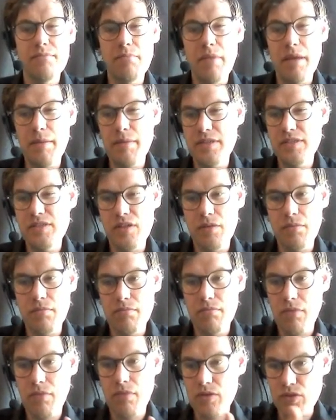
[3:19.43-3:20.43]
maybe
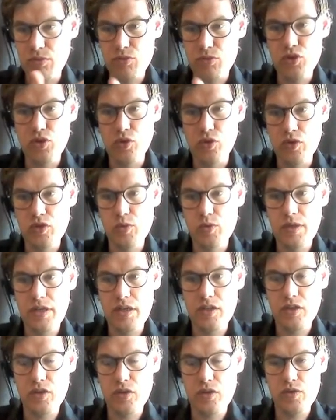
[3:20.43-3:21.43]
some tools we
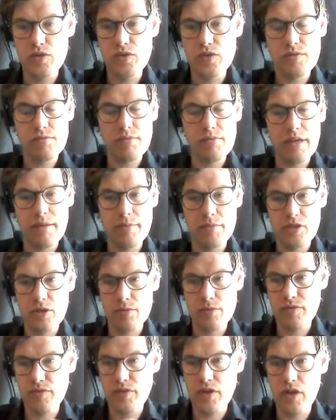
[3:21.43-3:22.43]
can use in
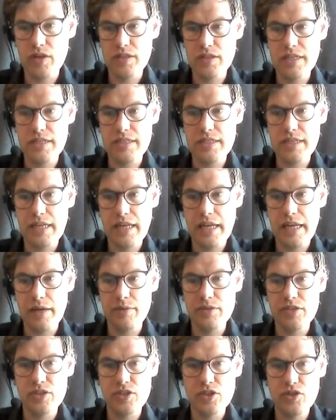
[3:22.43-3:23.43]
terms of content and
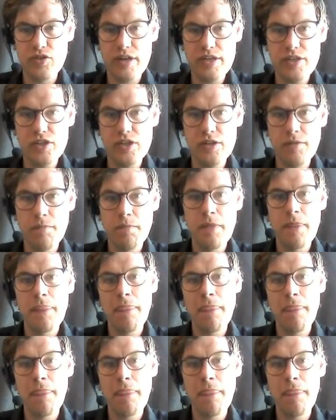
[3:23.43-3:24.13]
language integration.